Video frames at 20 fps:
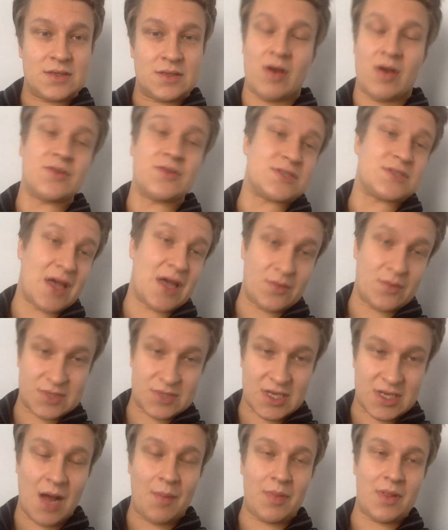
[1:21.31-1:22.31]
I understand there
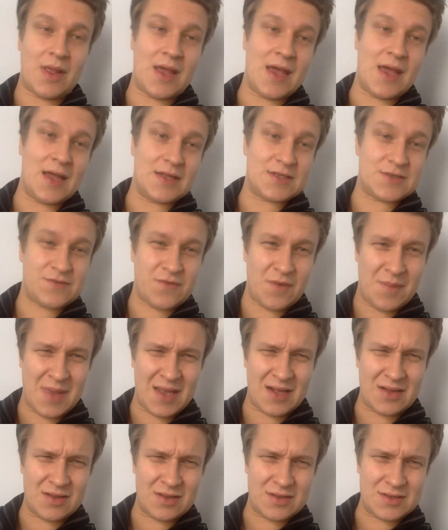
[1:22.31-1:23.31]
was a couple of hits from
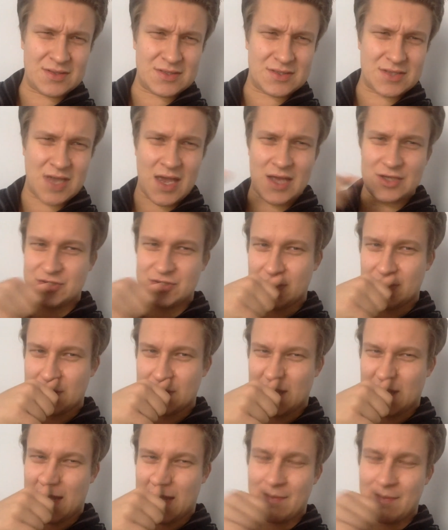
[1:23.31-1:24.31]
England during
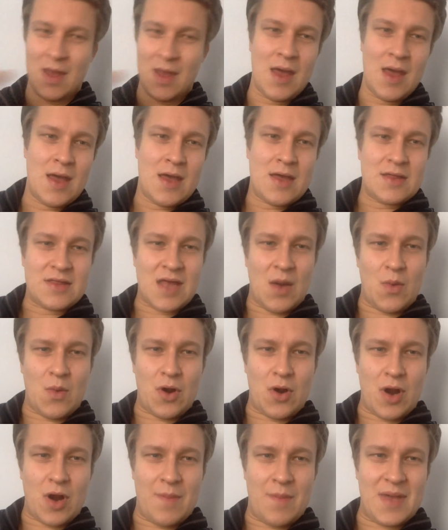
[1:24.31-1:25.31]
the game that
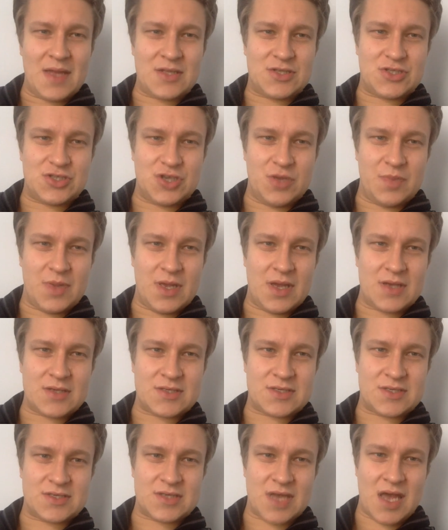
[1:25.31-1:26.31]
were a bit
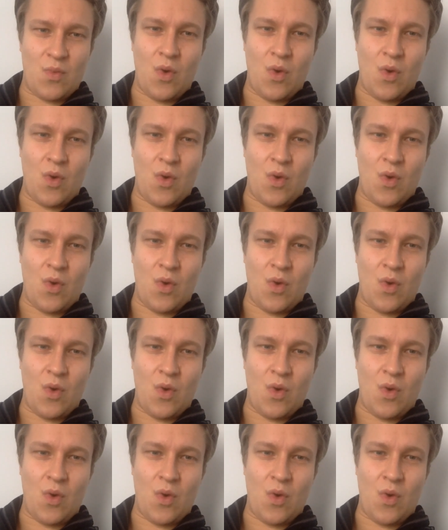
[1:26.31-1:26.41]
dubious.